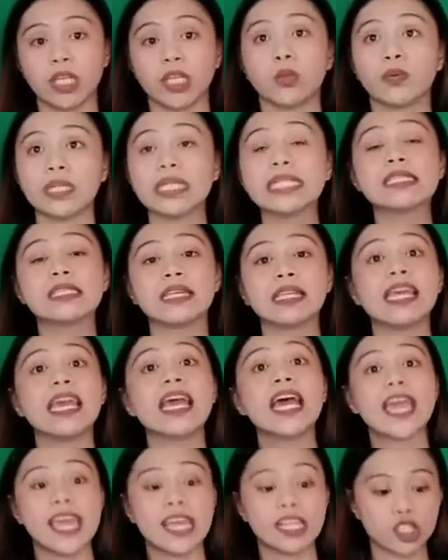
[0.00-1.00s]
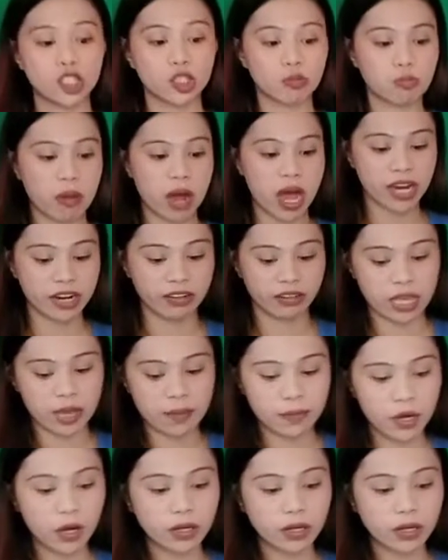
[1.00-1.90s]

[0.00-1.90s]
It will easily inspire them.